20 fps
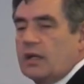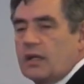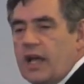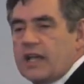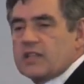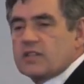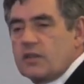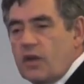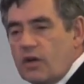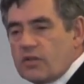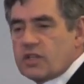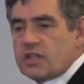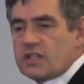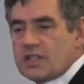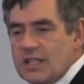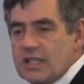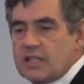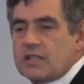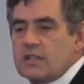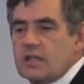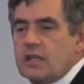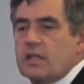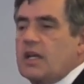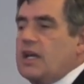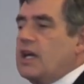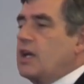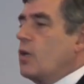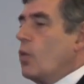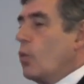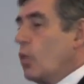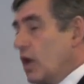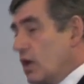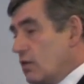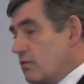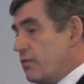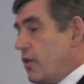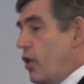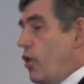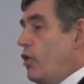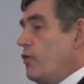unless not just listen and learn, we
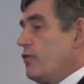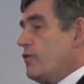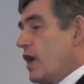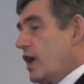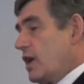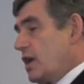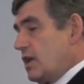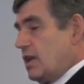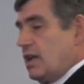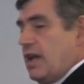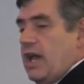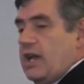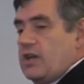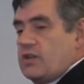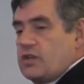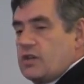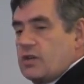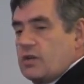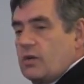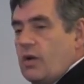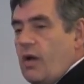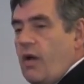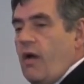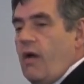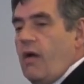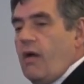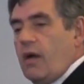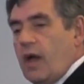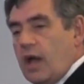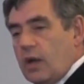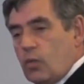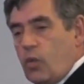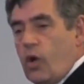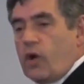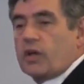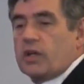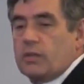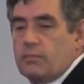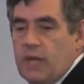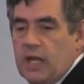involve and engage you in
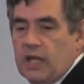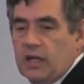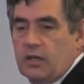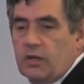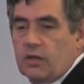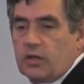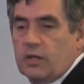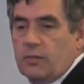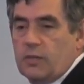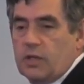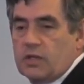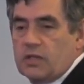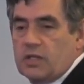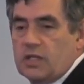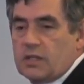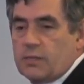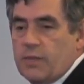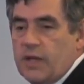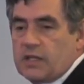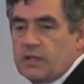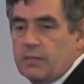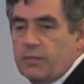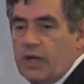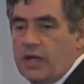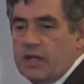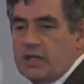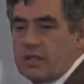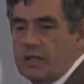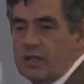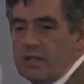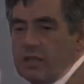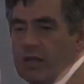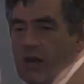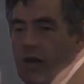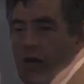what can make your communities better places.